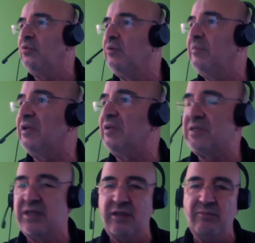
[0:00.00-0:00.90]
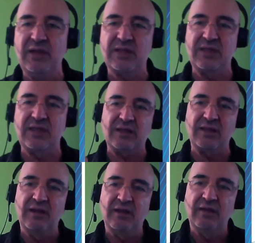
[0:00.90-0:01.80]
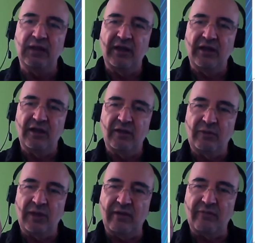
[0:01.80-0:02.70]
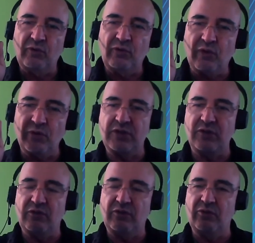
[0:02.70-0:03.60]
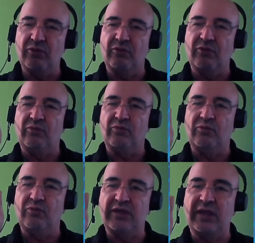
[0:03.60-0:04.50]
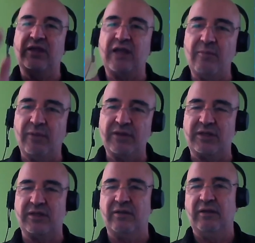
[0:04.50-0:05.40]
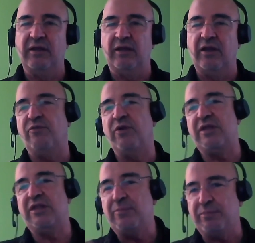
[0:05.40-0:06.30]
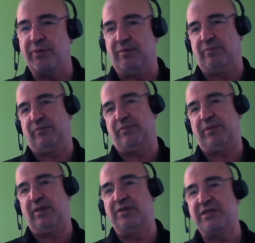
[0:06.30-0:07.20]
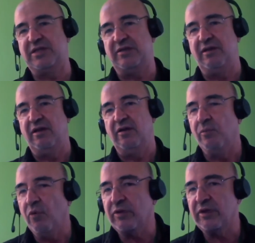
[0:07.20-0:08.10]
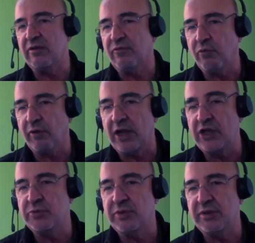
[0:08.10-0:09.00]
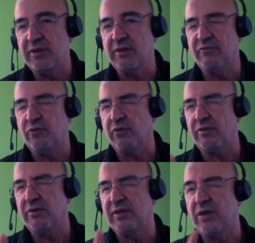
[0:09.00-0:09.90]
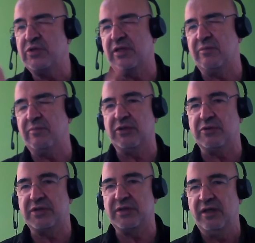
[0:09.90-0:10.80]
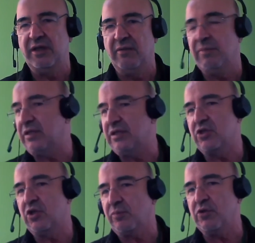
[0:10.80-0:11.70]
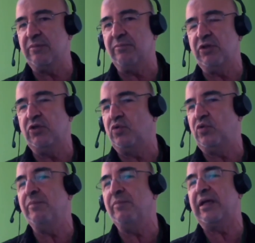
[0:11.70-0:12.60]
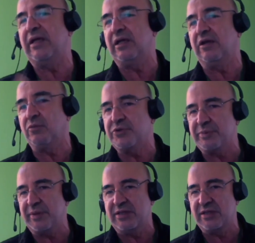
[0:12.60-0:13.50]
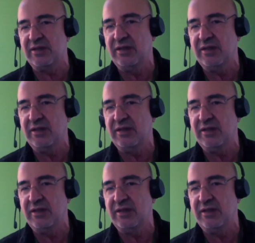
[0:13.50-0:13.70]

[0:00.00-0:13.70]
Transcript: the Mediterranean Sea means that we have to cross or to send cables in very deep sea, more than 400 4,000 meters, but it's not possible due to mechanical constraints.